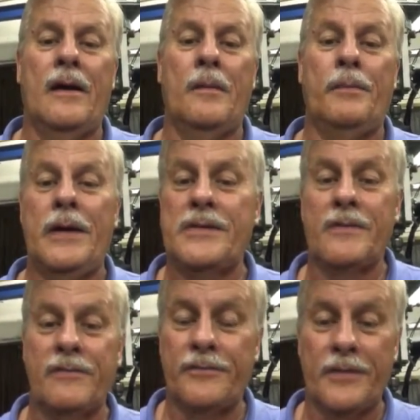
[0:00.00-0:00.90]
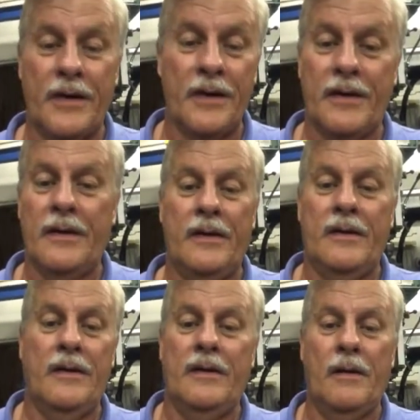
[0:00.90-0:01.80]
a piece of
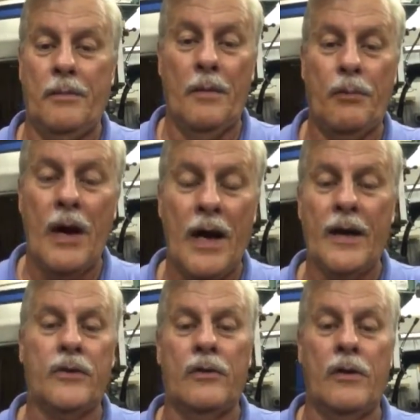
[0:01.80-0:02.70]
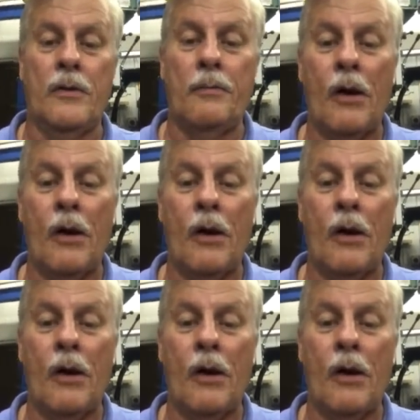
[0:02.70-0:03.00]
a product or a